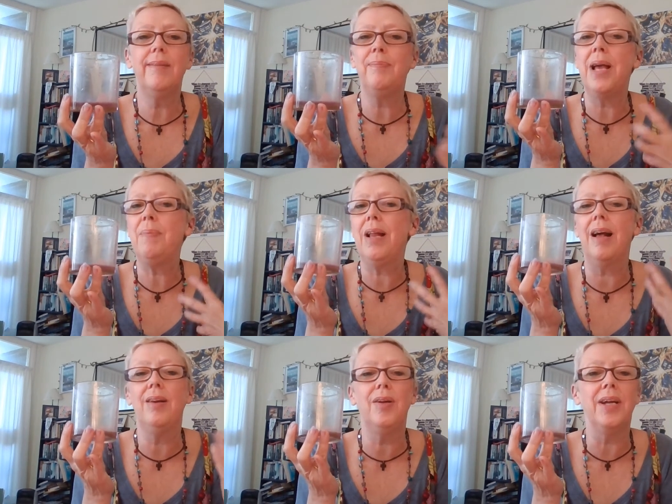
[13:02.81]
maybe
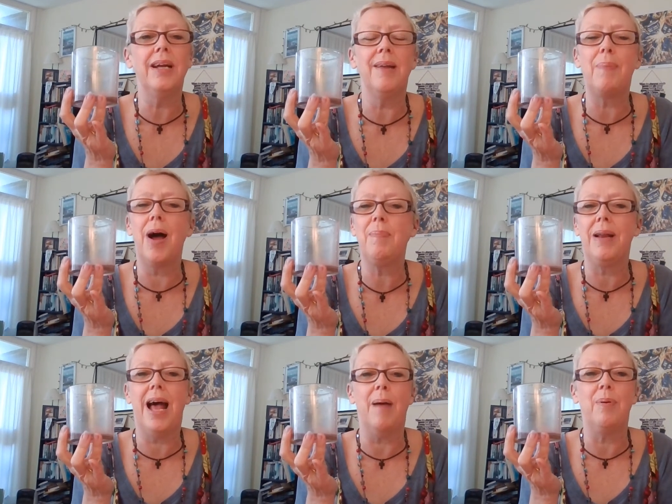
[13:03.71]
looking at a
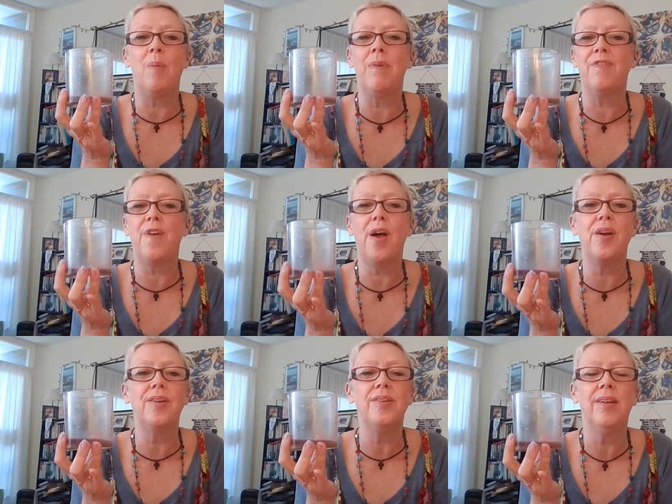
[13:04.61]
Bible app on my
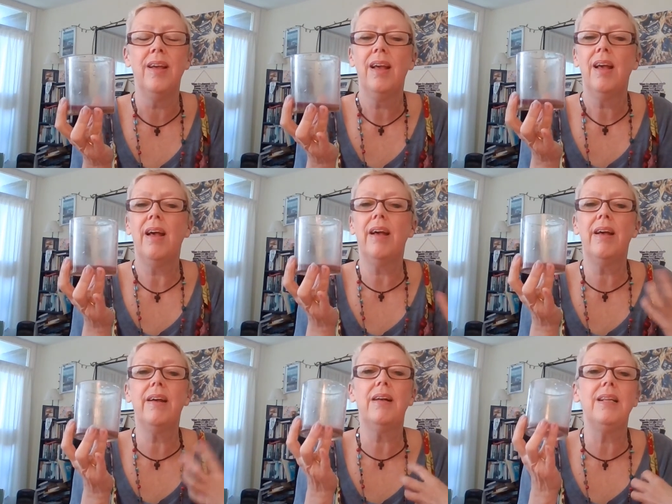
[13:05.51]
phone,
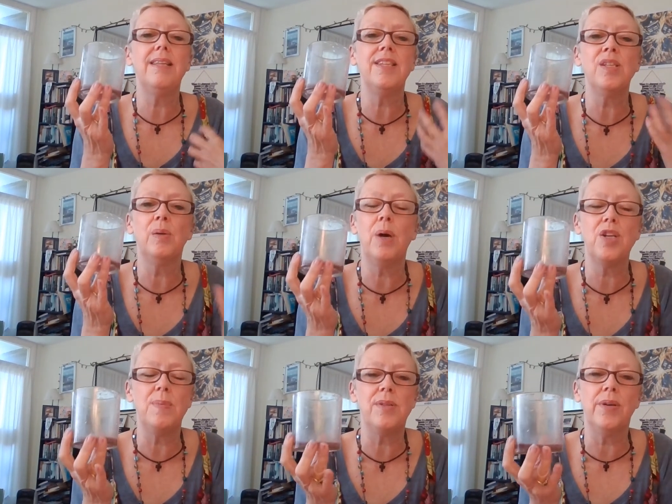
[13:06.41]
listening to a
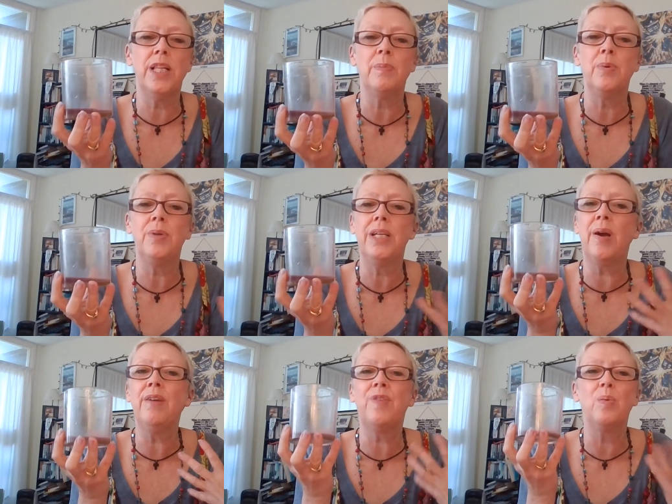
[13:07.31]
worship song in the morning,
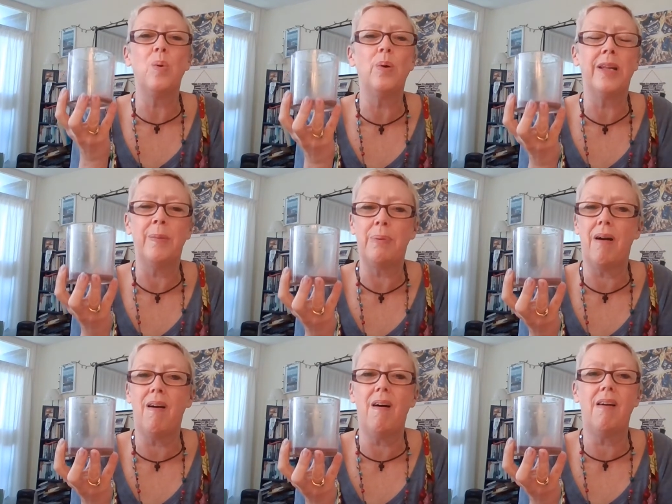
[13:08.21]
going for a walk in the
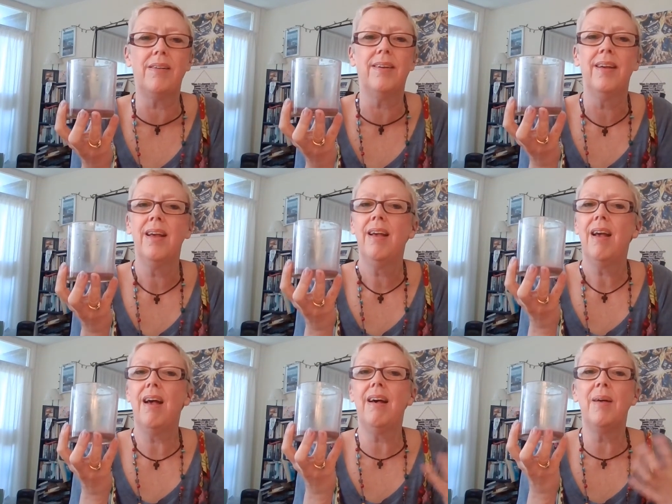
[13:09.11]
park,
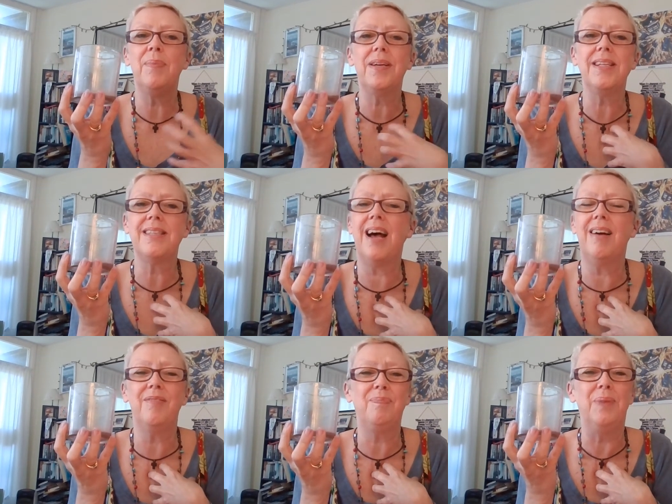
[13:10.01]
because
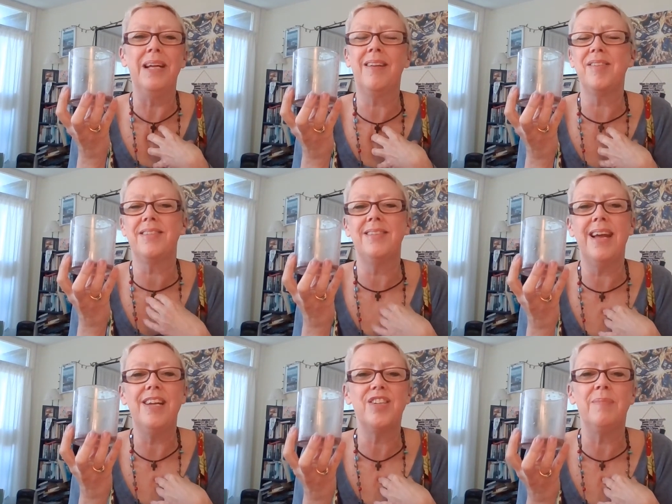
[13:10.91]
that being close to
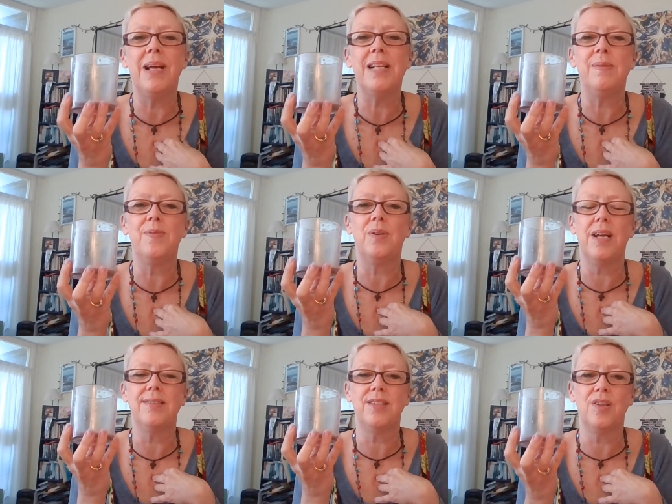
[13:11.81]
nature makes me feel
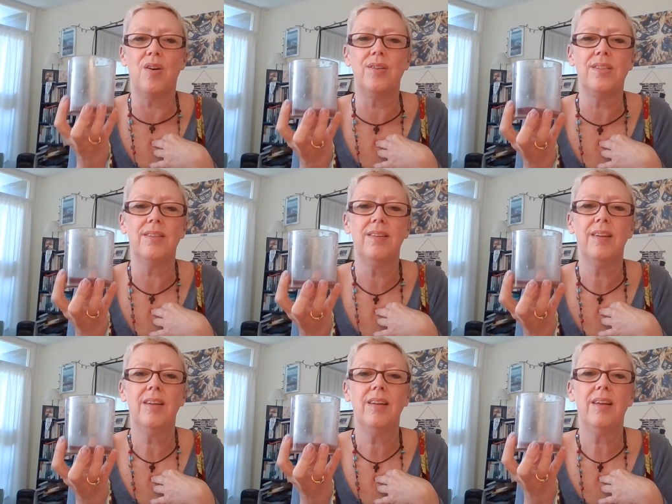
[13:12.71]
close to God.
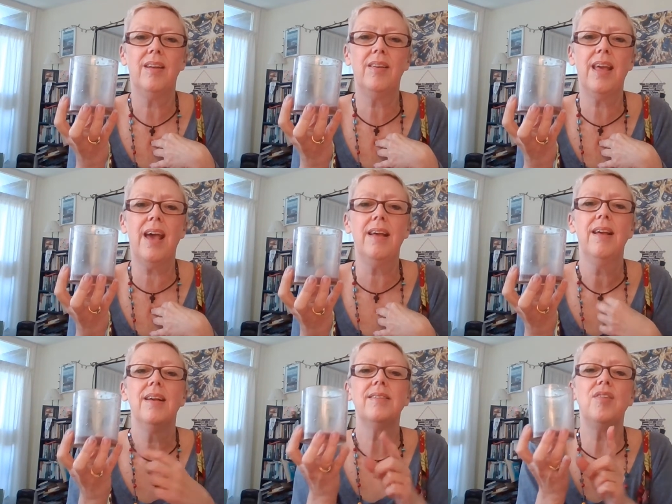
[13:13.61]
Okay,
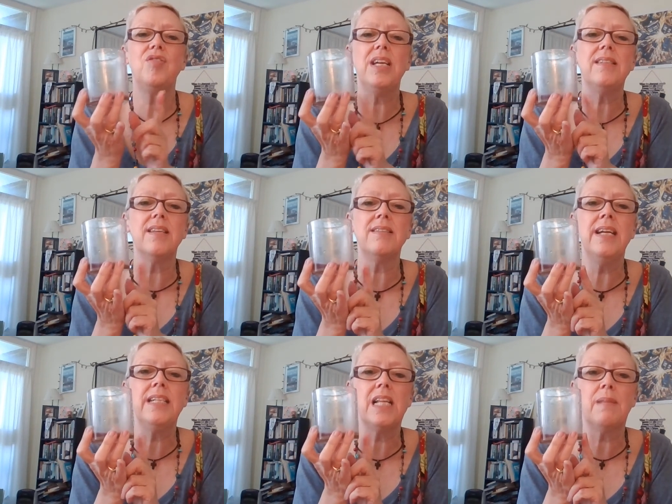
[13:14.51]
so Jesus
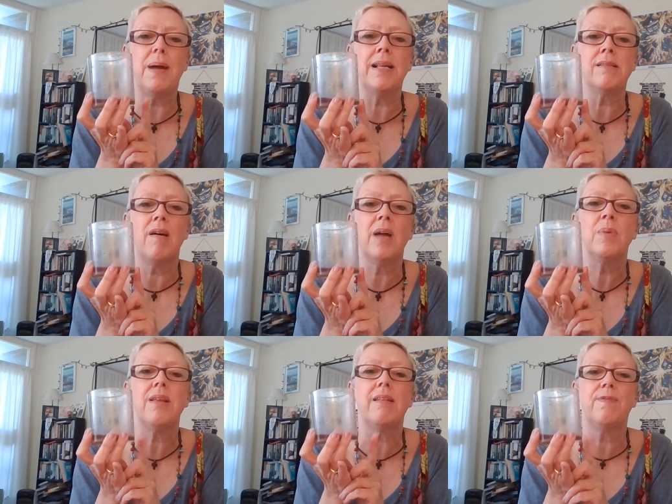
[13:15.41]
needed to spend time
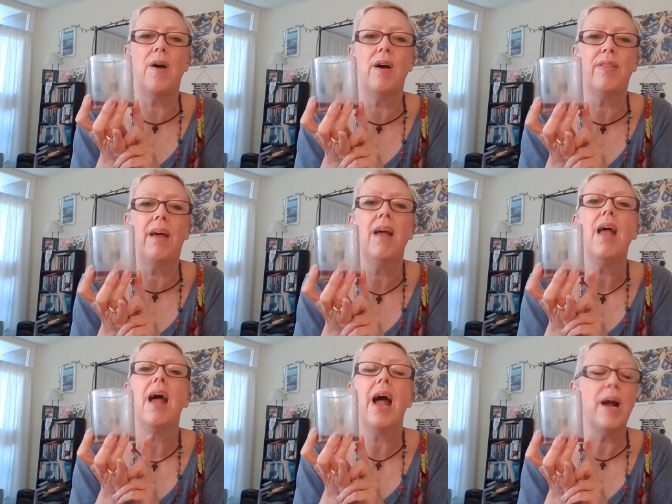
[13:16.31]
with his Father.
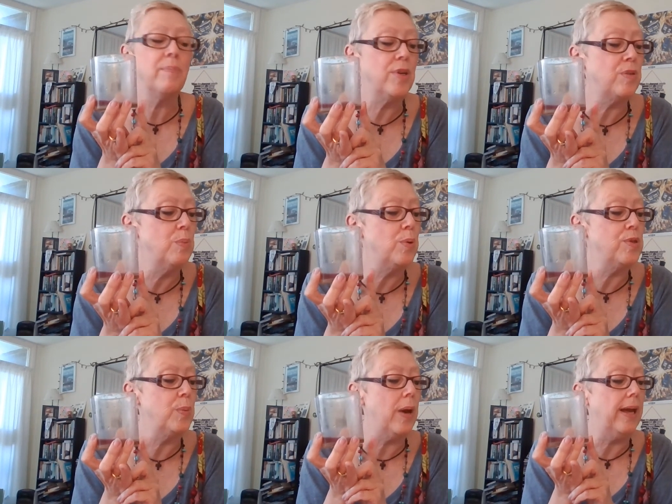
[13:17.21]
How much more
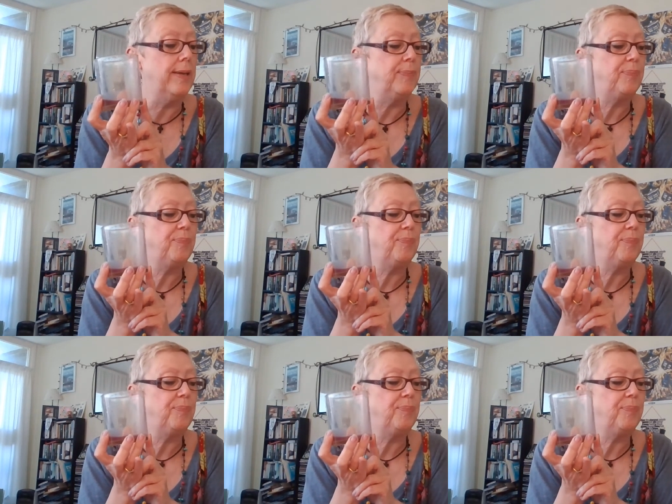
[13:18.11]
do we?